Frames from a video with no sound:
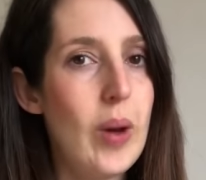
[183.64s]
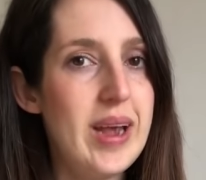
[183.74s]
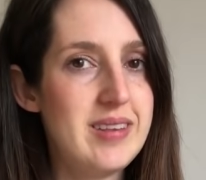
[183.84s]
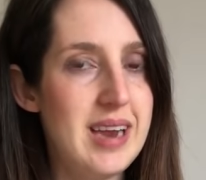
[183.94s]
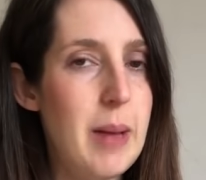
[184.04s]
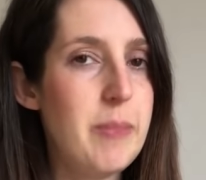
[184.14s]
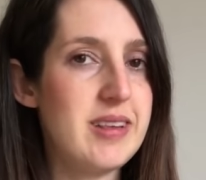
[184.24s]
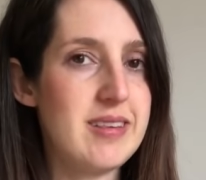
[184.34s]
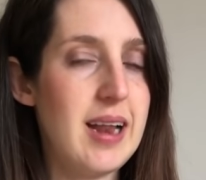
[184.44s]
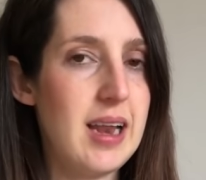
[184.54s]
waist and hips
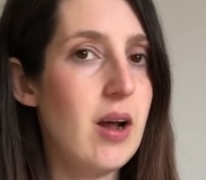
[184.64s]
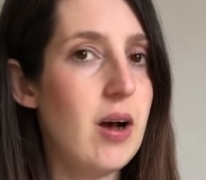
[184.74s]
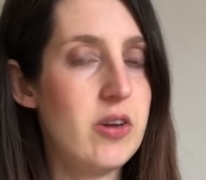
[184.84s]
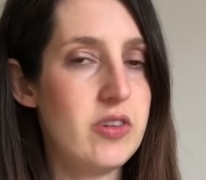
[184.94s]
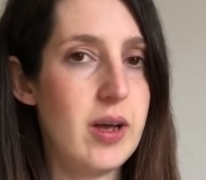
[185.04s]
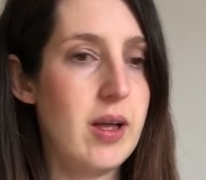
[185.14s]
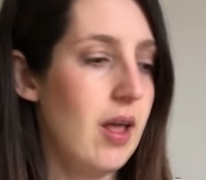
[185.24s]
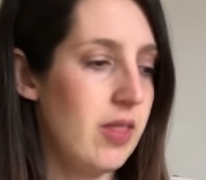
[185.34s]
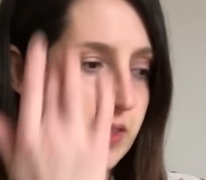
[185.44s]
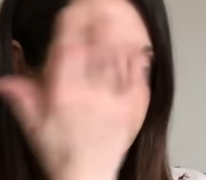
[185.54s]
are slightly larger
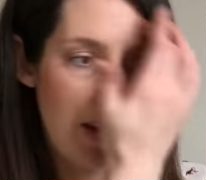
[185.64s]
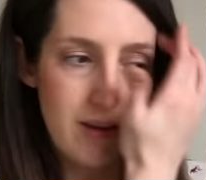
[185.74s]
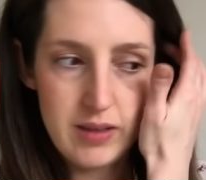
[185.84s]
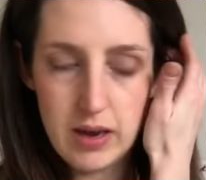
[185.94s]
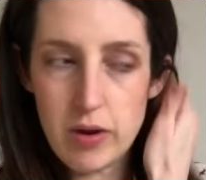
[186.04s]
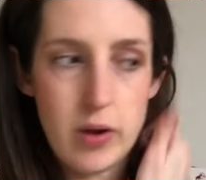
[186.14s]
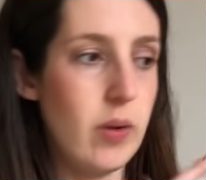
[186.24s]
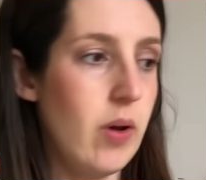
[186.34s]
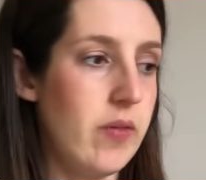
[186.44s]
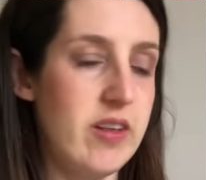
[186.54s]
than the size
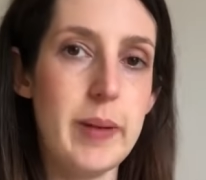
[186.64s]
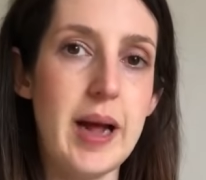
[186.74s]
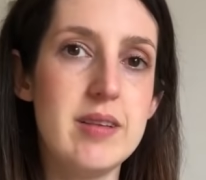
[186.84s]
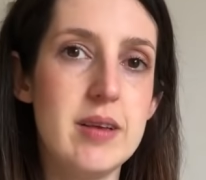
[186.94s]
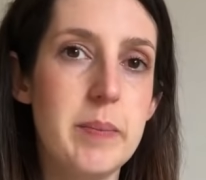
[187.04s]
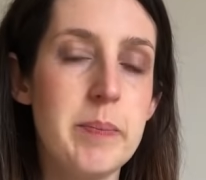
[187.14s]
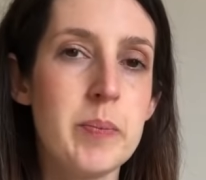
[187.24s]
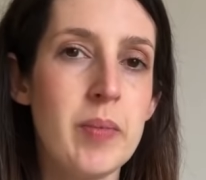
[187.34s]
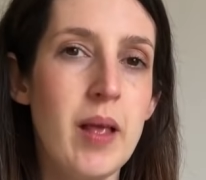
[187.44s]
zero on this pattern.